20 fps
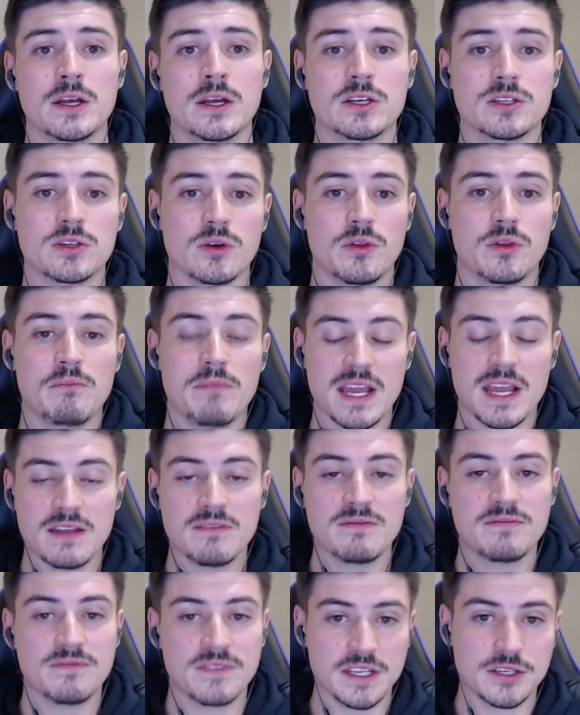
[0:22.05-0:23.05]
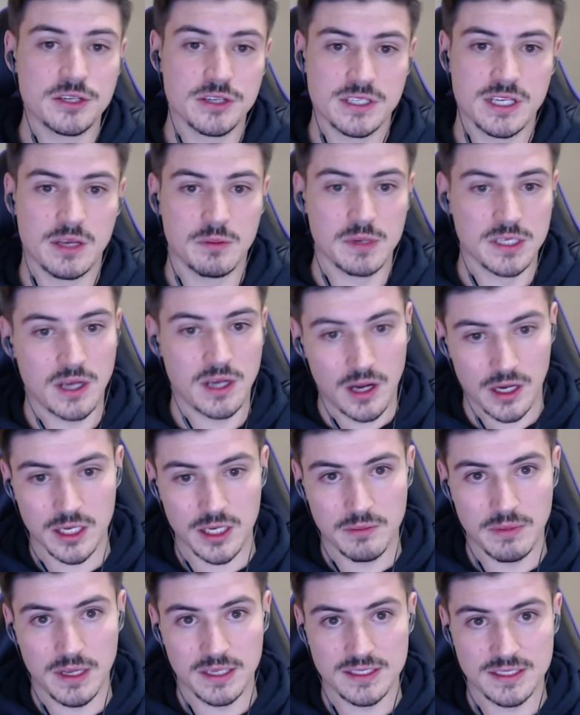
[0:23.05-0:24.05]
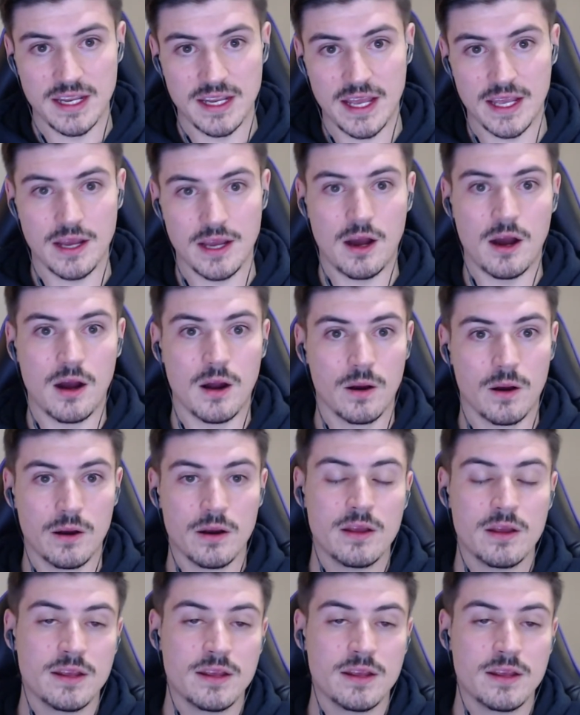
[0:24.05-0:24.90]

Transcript: So the main features I'll be talking about today are